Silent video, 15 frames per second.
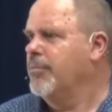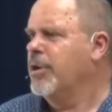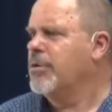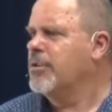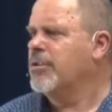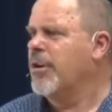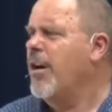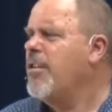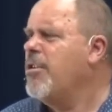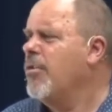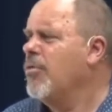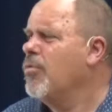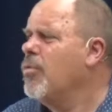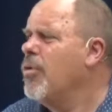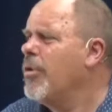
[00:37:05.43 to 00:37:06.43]
Because I
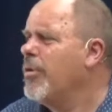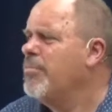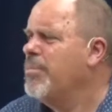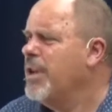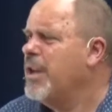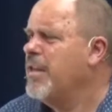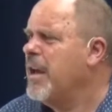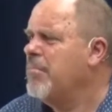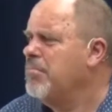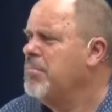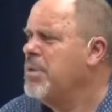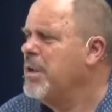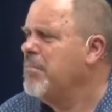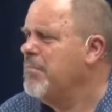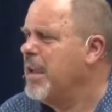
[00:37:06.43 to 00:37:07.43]
don't want to be
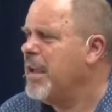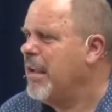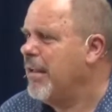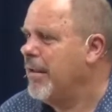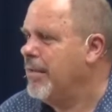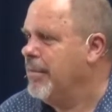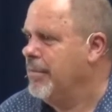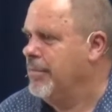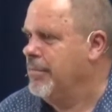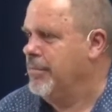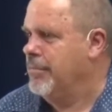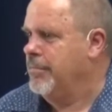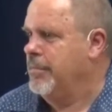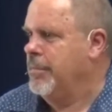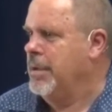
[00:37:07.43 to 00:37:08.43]
that bitter man.
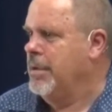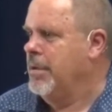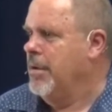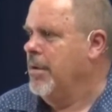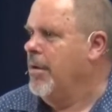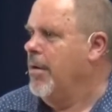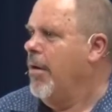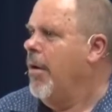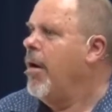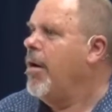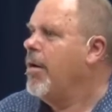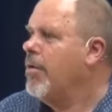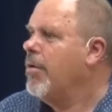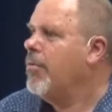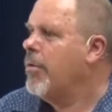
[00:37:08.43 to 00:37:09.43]

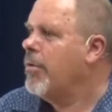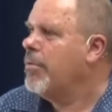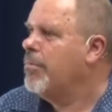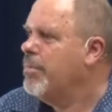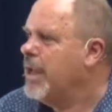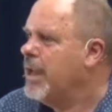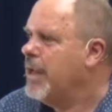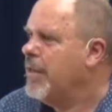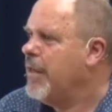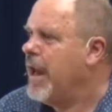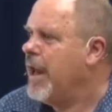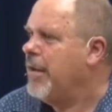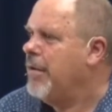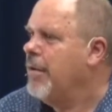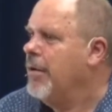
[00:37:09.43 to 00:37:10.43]
I don't want to be
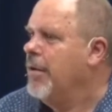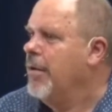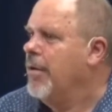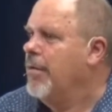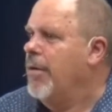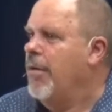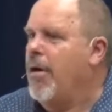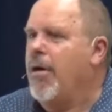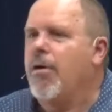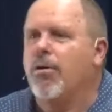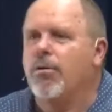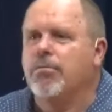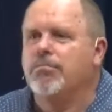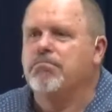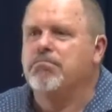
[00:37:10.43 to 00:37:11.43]
that
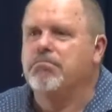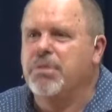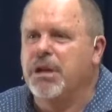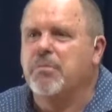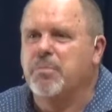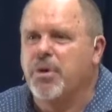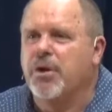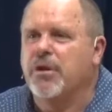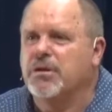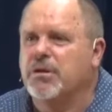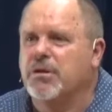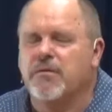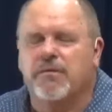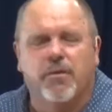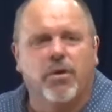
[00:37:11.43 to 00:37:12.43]
old, bitter
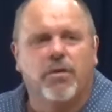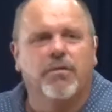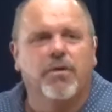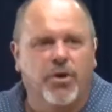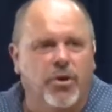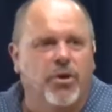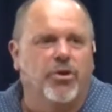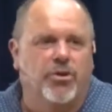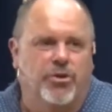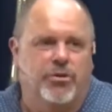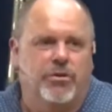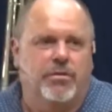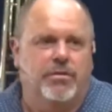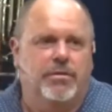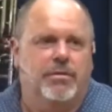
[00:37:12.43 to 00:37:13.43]
person full of hurt.
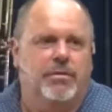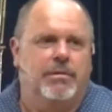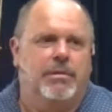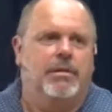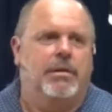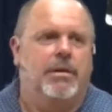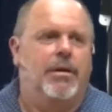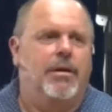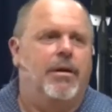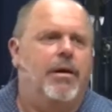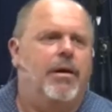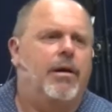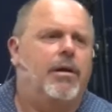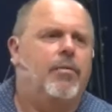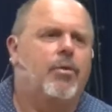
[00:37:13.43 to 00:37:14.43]

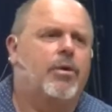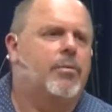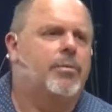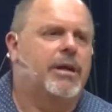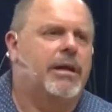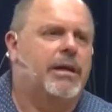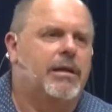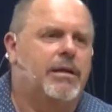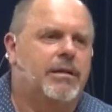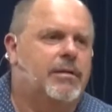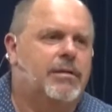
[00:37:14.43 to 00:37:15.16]
I don't want to be.